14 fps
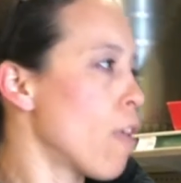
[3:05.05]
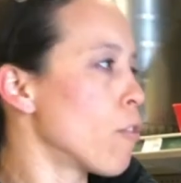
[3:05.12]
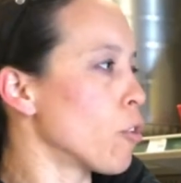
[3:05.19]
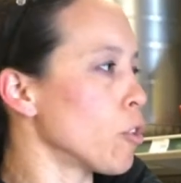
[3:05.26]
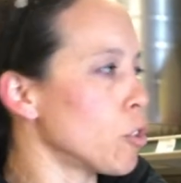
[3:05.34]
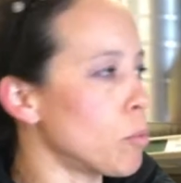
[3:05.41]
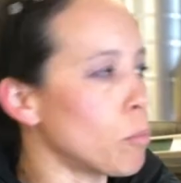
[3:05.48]
They're
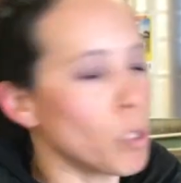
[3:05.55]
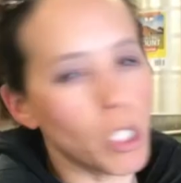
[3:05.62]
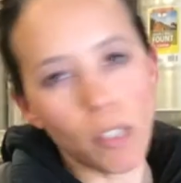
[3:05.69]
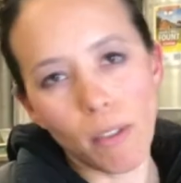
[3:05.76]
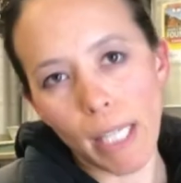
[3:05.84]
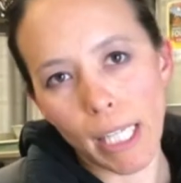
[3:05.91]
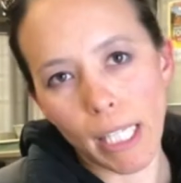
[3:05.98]
a little more
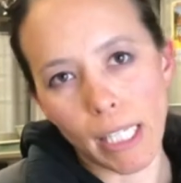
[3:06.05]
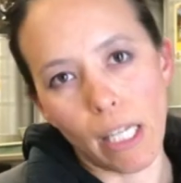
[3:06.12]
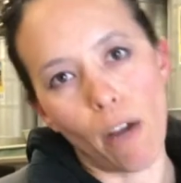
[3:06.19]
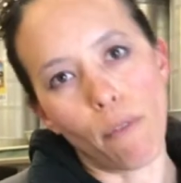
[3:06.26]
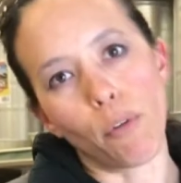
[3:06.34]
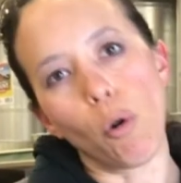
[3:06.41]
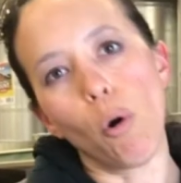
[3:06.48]
unique. They
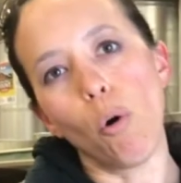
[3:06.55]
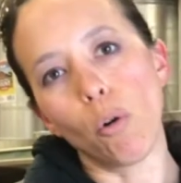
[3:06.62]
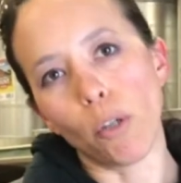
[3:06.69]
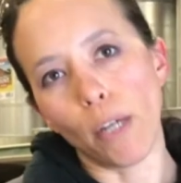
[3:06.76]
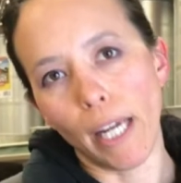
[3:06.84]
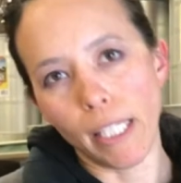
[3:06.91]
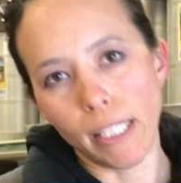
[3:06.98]
offer whole
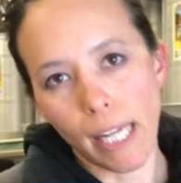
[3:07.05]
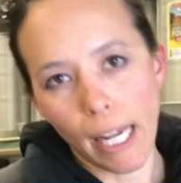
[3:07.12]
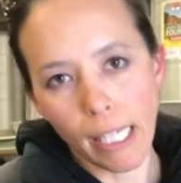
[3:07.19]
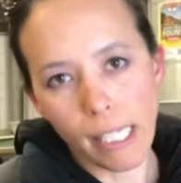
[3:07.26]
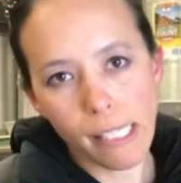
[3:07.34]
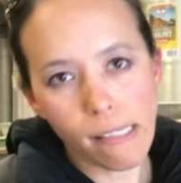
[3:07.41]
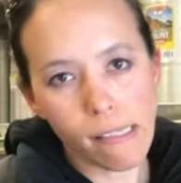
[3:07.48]
grain
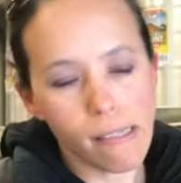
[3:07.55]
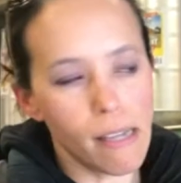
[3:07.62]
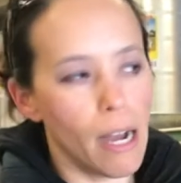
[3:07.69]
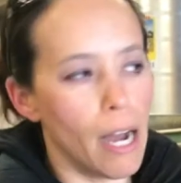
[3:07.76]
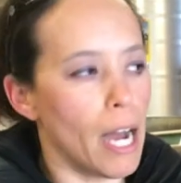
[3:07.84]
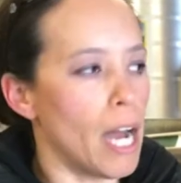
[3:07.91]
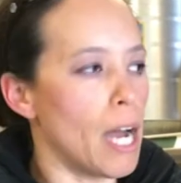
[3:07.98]
diets,
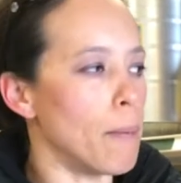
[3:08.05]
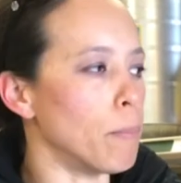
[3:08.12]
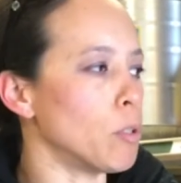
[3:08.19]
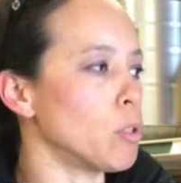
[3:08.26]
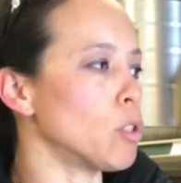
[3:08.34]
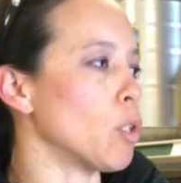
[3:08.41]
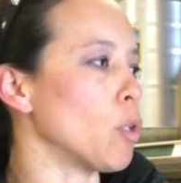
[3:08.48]

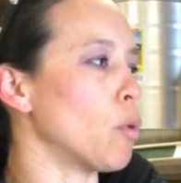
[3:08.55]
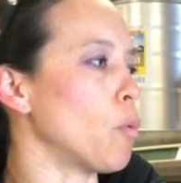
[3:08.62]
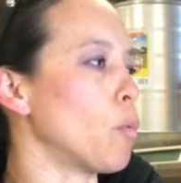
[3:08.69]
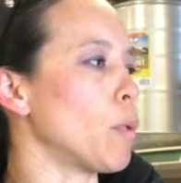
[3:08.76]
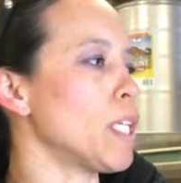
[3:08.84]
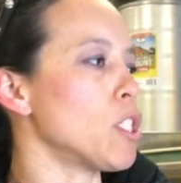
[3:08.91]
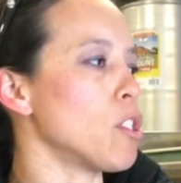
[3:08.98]
so
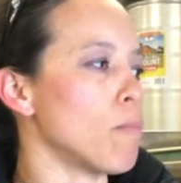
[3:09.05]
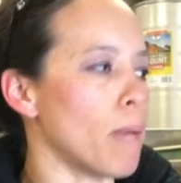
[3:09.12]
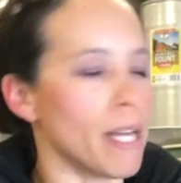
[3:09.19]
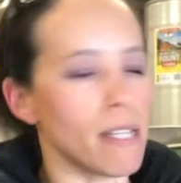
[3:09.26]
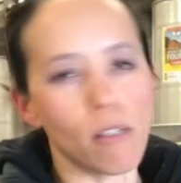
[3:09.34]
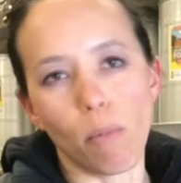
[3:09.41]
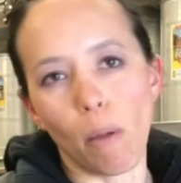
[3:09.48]
we do
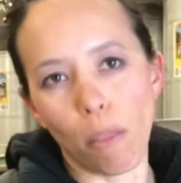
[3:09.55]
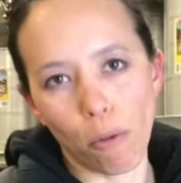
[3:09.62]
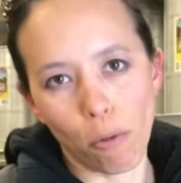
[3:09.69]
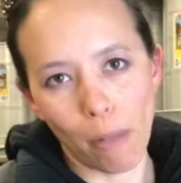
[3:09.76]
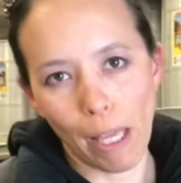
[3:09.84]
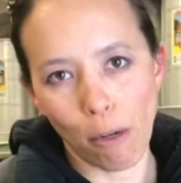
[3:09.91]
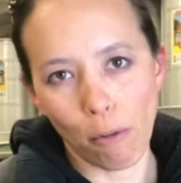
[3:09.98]
best with their
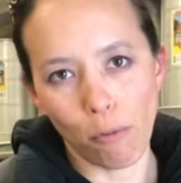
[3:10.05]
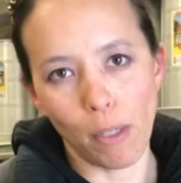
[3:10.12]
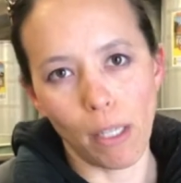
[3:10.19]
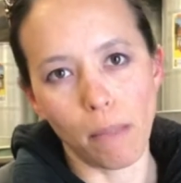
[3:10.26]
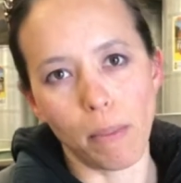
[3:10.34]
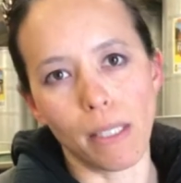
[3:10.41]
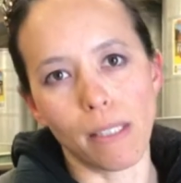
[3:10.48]
layer
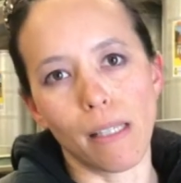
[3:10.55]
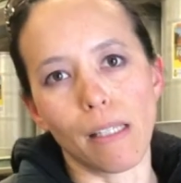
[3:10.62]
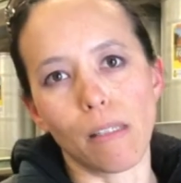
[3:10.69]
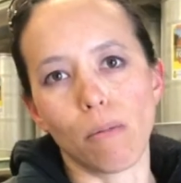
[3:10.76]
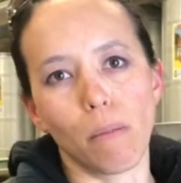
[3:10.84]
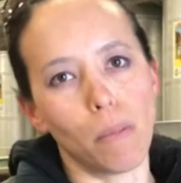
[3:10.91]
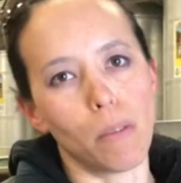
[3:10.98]
feed because
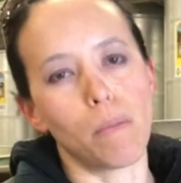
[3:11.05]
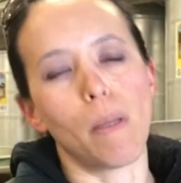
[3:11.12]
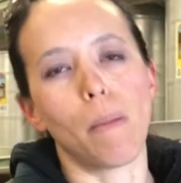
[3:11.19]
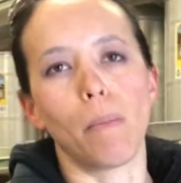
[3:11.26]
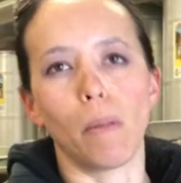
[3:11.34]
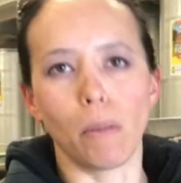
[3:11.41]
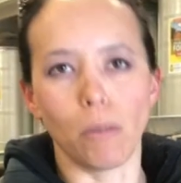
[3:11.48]
that's what most
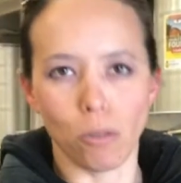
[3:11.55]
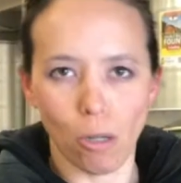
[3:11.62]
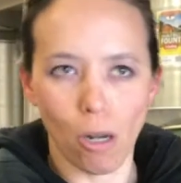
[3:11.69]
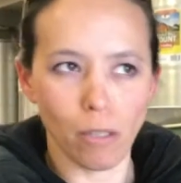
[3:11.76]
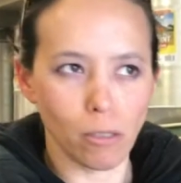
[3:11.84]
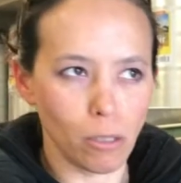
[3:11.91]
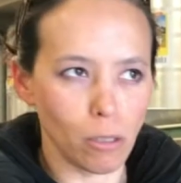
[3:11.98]
people are
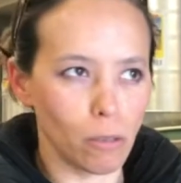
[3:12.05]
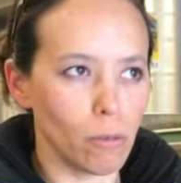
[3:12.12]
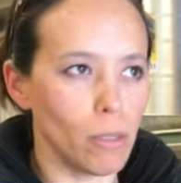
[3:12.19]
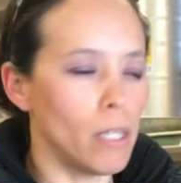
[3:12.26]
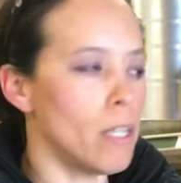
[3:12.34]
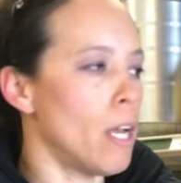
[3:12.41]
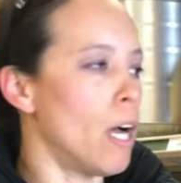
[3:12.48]
drawn to,
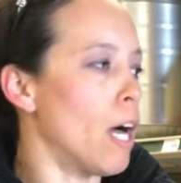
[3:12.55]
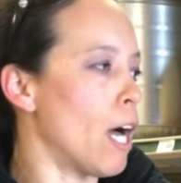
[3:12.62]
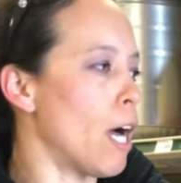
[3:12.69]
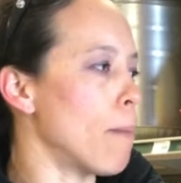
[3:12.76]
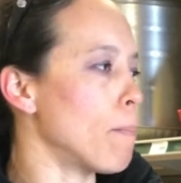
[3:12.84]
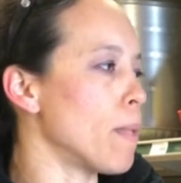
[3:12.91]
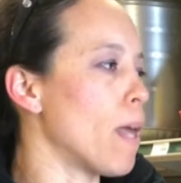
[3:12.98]

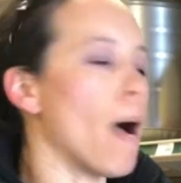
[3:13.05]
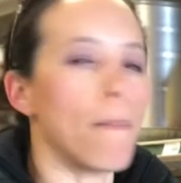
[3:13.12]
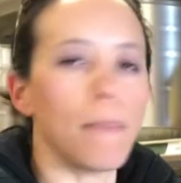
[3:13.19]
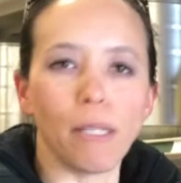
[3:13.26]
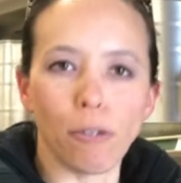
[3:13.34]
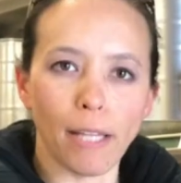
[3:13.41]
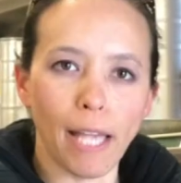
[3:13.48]

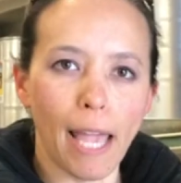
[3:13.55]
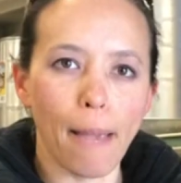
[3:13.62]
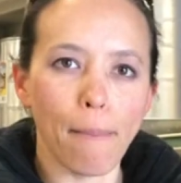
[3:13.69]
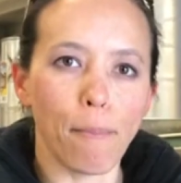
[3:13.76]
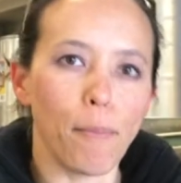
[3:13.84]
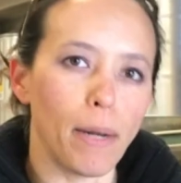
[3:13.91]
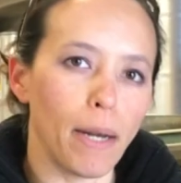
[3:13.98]
upping their
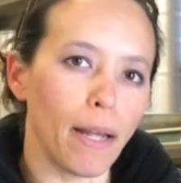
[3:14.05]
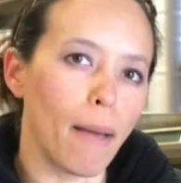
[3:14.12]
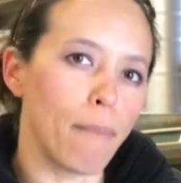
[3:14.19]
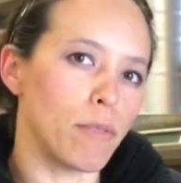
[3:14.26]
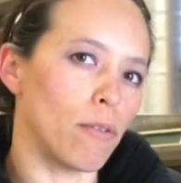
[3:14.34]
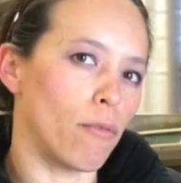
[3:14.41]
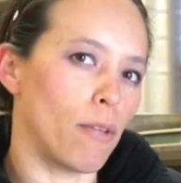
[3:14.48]
game when it
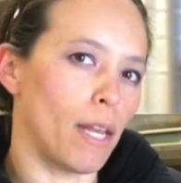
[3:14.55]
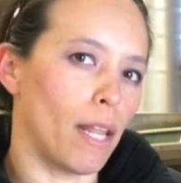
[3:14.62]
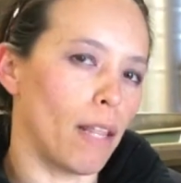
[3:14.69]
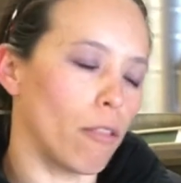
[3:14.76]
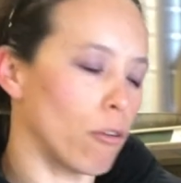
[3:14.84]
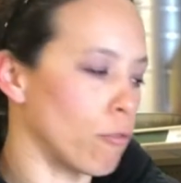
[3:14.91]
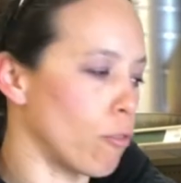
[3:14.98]
comes to
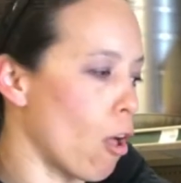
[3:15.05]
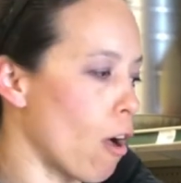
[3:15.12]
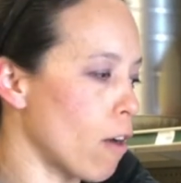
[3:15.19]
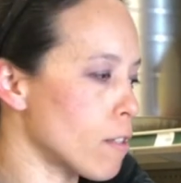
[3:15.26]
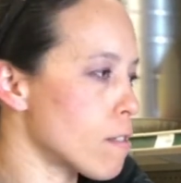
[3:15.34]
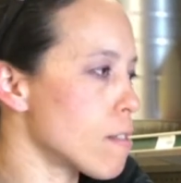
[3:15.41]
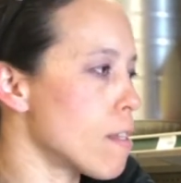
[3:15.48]
feeding their
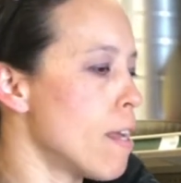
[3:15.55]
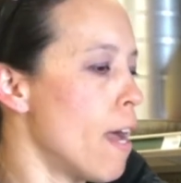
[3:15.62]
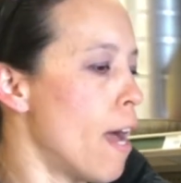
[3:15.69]
flocks.